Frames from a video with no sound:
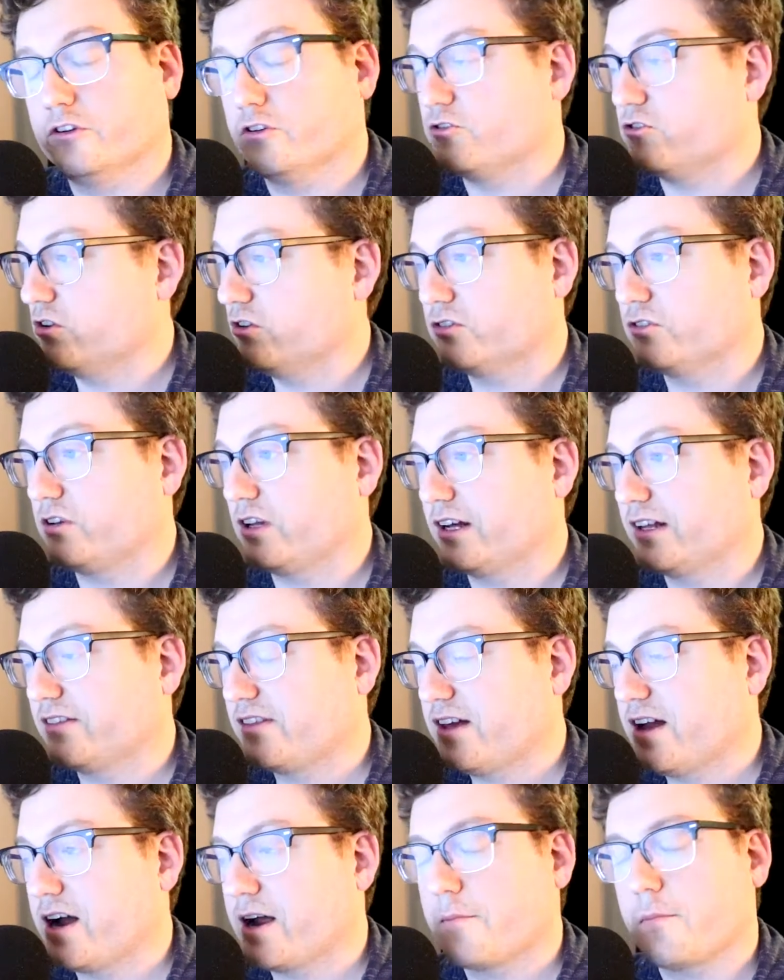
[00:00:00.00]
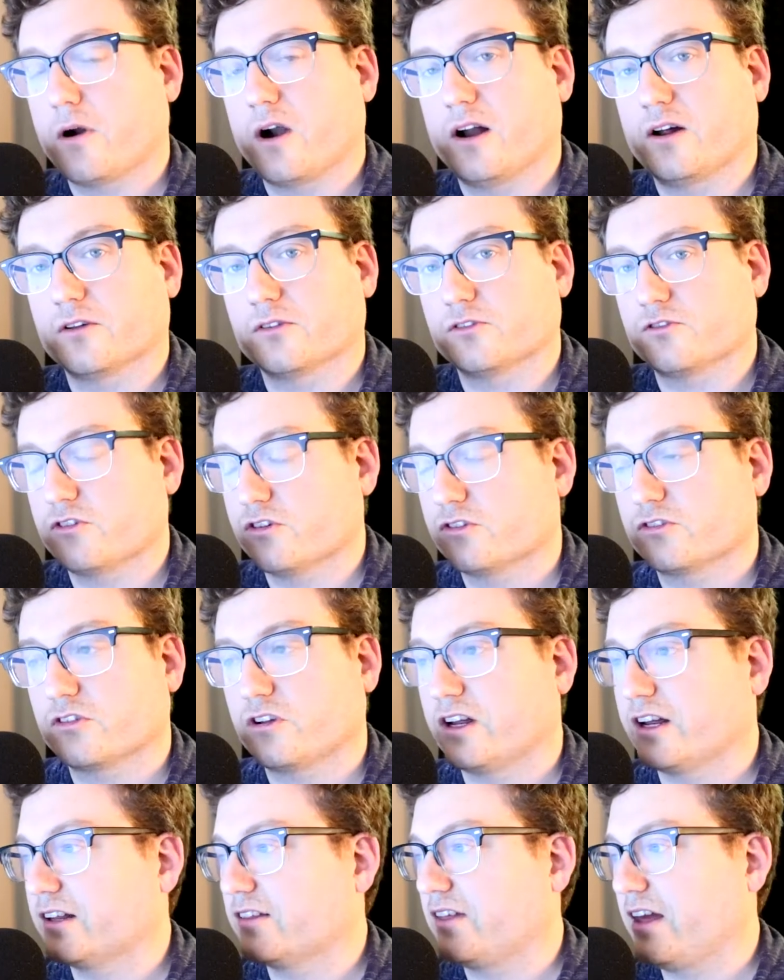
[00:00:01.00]
just like the eyebrows, just
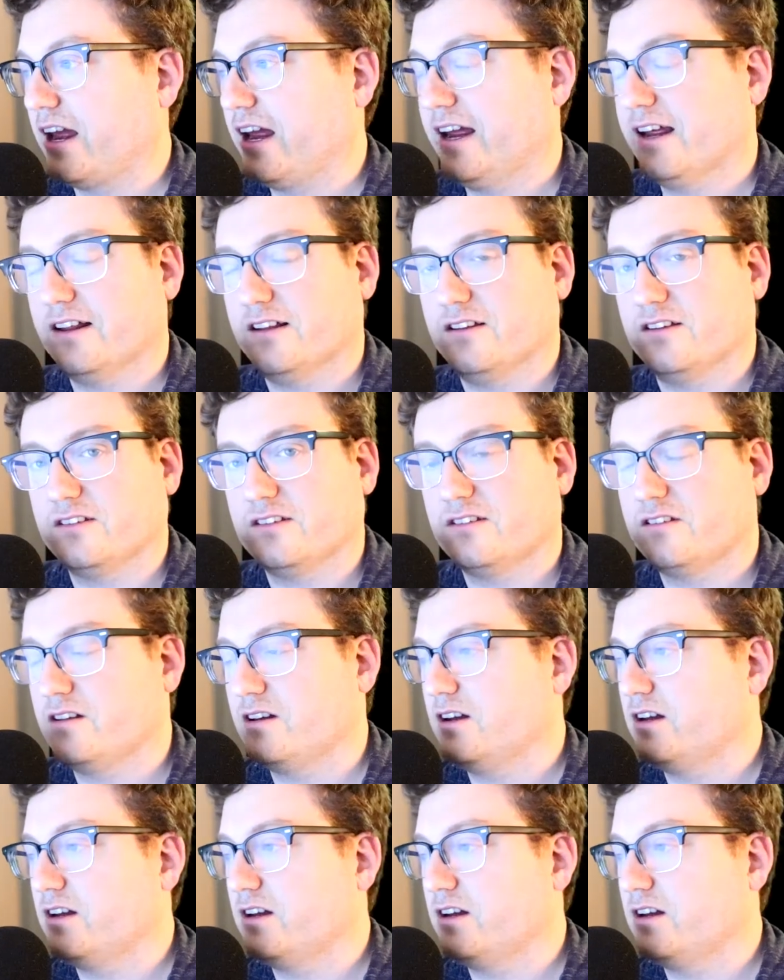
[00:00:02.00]
like the hands,